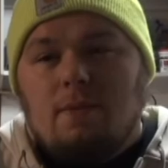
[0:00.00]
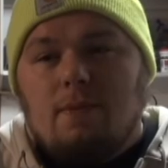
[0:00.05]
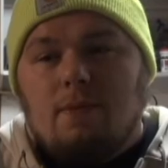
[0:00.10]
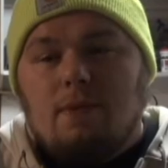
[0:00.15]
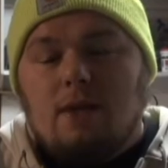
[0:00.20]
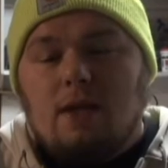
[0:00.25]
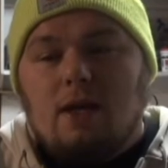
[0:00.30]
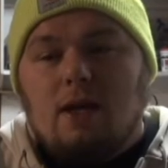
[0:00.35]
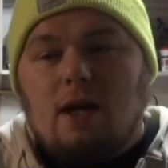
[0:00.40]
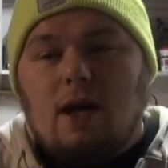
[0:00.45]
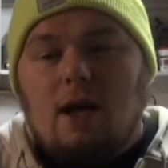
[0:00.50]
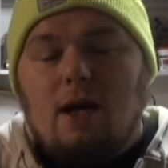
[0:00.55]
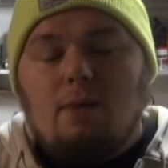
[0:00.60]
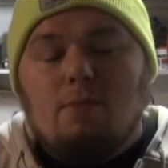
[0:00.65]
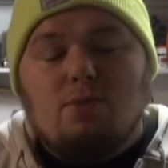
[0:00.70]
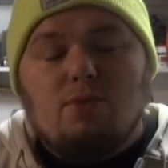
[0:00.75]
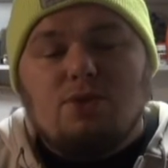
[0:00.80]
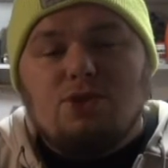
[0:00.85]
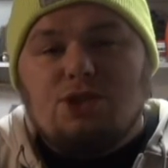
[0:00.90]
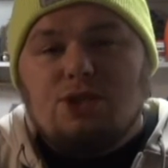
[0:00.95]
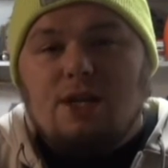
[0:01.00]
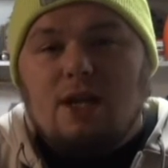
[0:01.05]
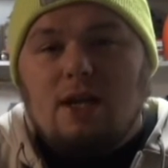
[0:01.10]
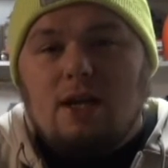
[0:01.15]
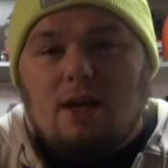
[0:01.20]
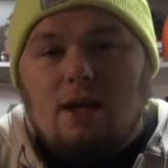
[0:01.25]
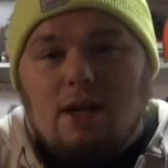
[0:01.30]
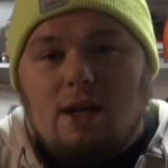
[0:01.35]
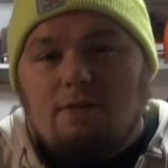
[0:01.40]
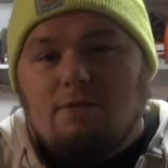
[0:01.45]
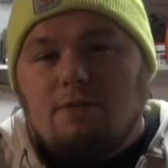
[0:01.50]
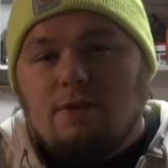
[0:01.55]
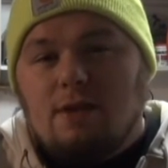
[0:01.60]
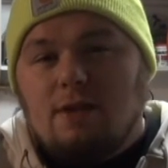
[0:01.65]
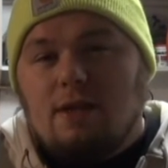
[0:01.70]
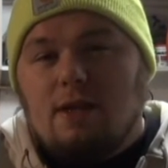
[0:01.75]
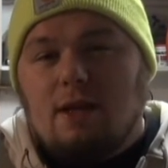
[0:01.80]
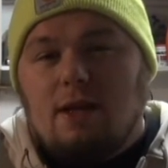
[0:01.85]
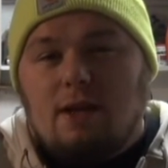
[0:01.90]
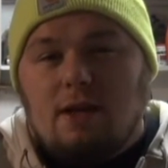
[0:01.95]
that I appreciate
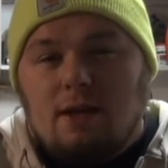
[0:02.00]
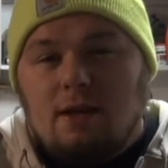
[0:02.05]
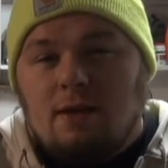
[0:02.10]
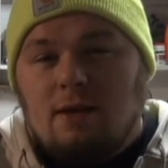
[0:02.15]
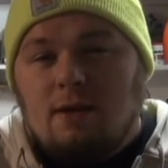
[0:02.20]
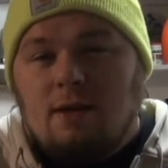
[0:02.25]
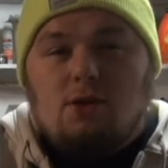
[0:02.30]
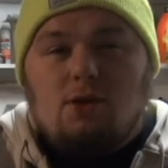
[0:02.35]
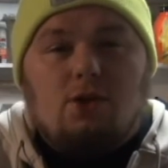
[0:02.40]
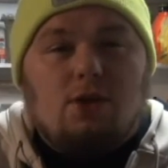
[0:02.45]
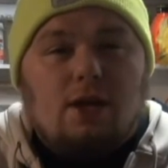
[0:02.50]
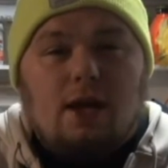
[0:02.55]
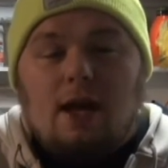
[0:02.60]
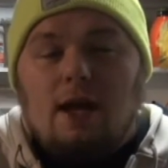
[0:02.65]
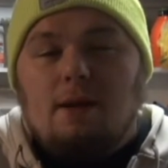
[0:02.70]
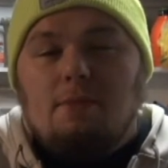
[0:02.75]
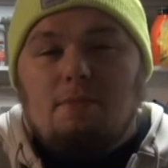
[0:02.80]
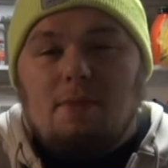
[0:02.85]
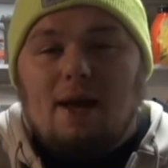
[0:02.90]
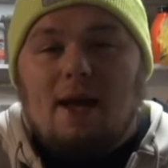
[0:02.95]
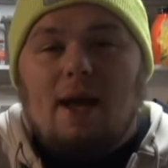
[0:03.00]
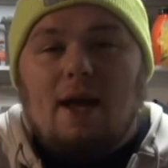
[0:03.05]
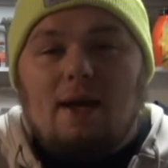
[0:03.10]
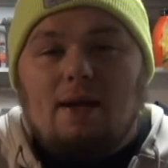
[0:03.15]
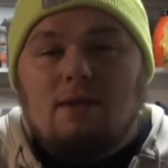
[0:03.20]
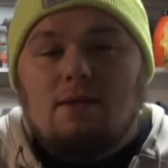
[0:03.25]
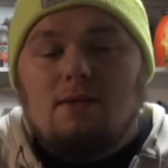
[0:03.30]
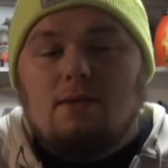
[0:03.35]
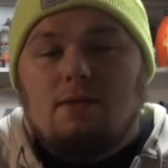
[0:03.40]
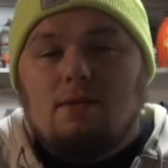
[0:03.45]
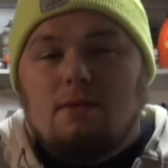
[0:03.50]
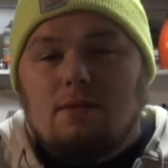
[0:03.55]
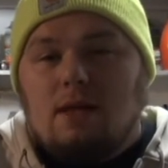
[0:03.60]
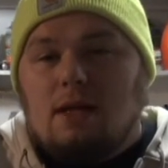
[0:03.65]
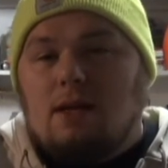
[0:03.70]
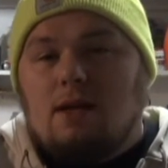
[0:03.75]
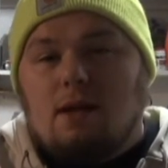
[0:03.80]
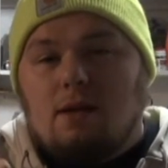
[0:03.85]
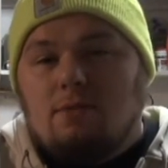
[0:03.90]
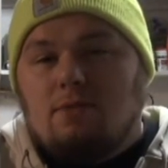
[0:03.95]
everything good and bad
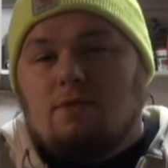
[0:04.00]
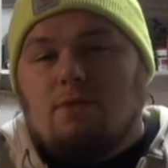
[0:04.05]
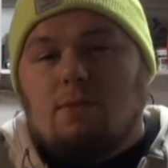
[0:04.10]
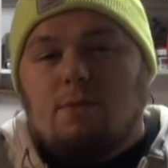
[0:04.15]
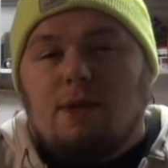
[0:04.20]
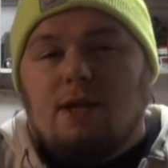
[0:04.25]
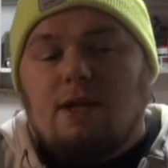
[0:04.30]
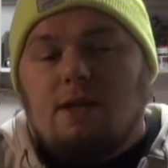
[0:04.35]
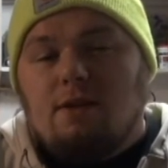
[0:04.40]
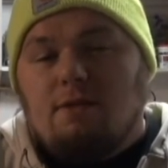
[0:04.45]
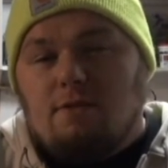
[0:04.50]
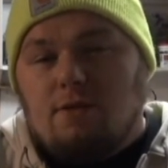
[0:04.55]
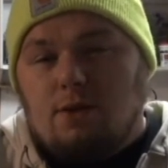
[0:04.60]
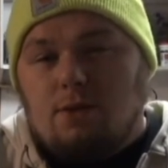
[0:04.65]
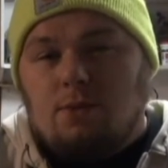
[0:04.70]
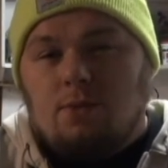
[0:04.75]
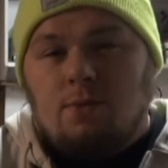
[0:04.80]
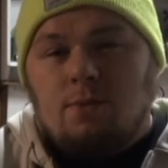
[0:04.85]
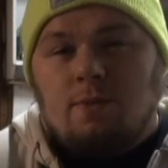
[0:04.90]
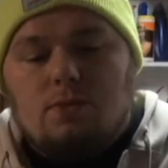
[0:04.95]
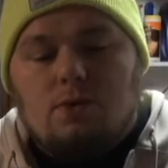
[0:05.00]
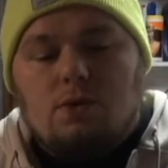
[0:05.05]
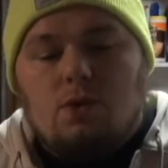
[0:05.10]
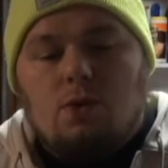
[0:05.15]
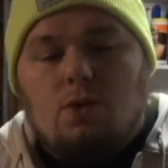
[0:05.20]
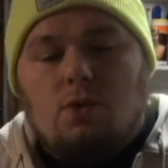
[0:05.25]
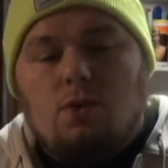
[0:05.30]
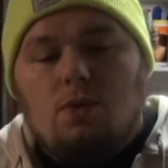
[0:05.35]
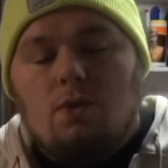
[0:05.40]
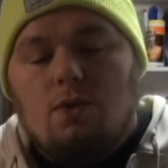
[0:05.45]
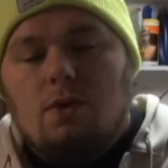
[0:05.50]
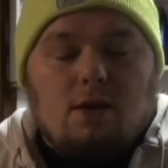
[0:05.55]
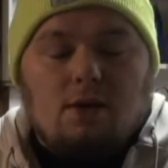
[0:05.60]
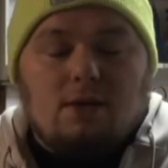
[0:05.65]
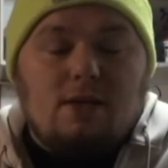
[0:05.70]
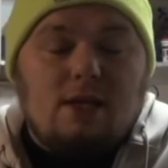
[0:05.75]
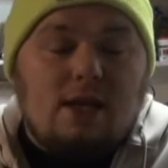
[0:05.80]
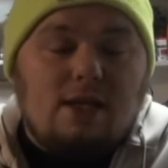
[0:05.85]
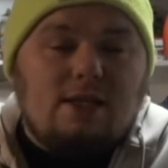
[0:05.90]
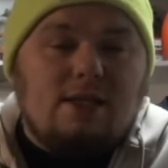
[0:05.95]
that comes from any of you. So on
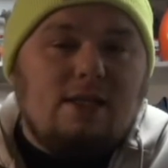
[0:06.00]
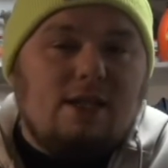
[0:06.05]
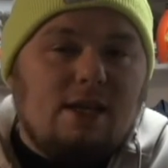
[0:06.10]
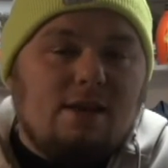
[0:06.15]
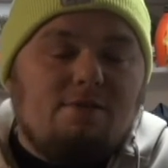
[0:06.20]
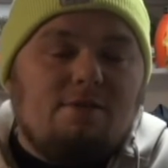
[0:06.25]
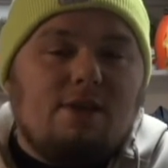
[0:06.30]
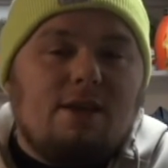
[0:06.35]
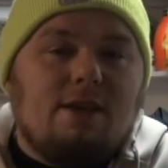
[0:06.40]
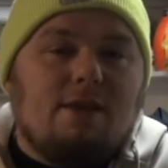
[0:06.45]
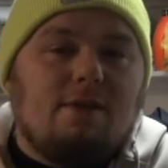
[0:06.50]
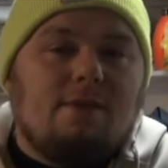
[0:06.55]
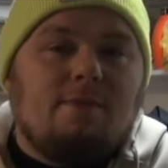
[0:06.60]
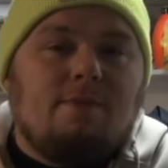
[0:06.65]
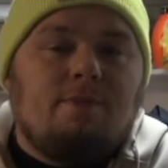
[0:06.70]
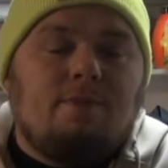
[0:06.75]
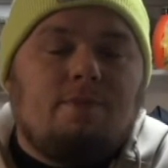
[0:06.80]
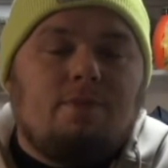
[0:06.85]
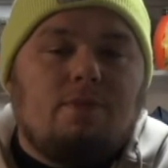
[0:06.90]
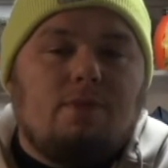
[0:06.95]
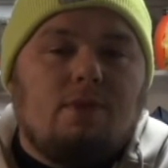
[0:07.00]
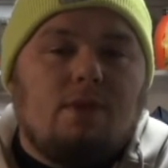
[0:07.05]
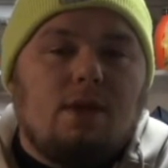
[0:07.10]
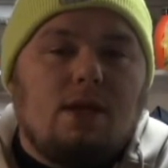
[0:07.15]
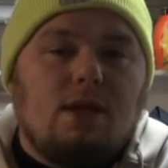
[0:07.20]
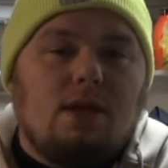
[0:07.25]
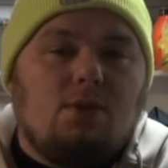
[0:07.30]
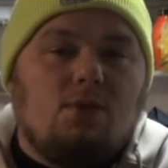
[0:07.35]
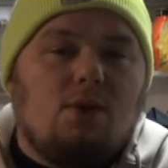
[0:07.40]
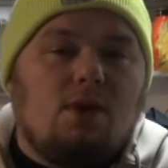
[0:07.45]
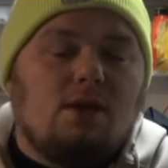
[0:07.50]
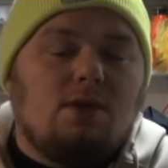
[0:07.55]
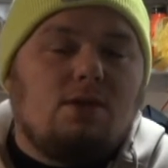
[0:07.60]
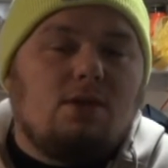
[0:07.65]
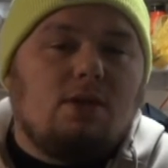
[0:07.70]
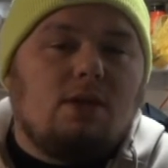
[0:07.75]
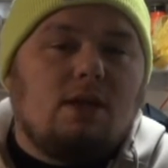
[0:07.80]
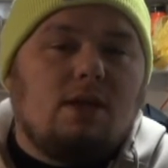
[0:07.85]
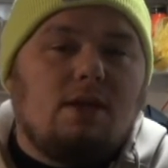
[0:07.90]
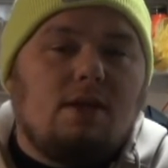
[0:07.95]
Thanksgiving, I want
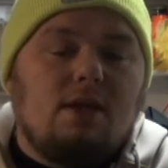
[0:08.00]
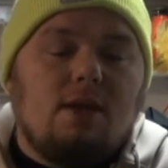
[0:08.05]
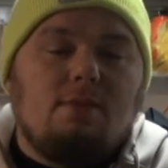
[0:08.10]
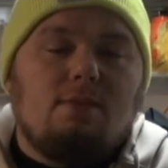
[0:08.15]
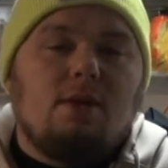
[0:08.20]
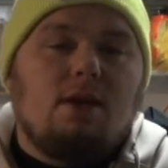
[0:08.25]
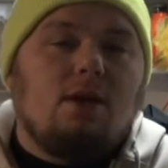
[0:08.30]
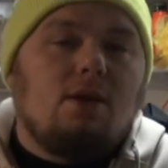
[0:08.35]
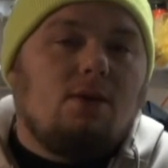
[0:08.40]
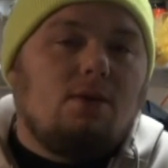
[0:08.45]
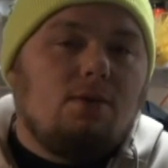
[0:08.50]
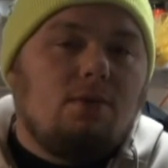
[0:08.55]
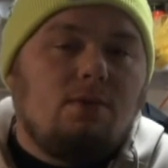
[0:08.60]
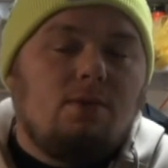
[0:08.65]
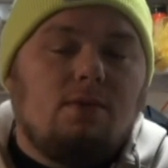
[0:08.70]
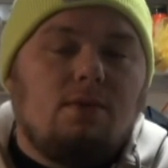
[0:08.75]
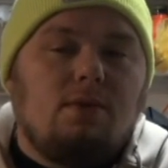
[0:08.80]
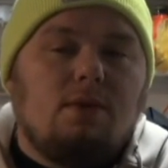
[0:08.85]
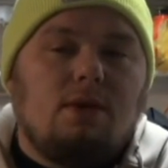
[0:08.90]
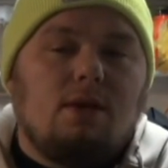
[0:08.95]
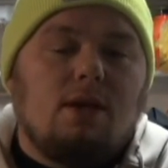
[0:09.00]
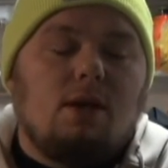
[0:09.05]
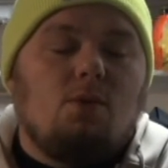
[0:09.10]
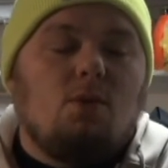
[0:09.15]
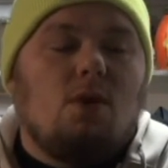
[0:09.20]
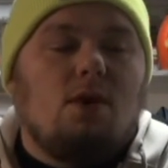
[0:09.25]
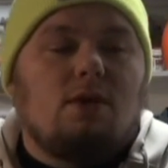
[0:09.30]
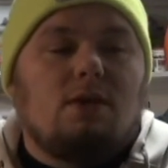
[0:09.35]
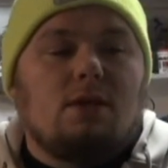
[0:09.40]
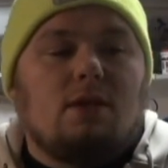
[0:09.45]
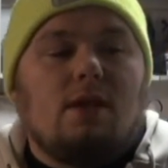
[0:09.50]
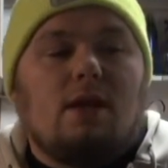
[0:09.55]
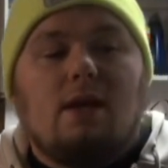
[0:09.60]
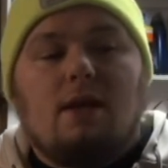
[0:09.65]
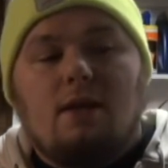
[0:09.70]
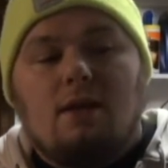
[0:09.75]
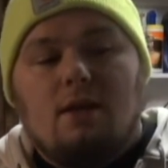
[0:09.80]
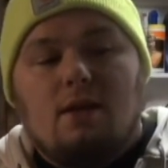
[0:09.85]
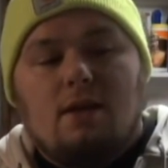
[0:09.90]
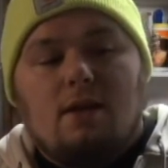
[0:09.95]
to let them know, and I want to
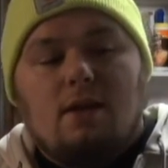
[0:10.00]
let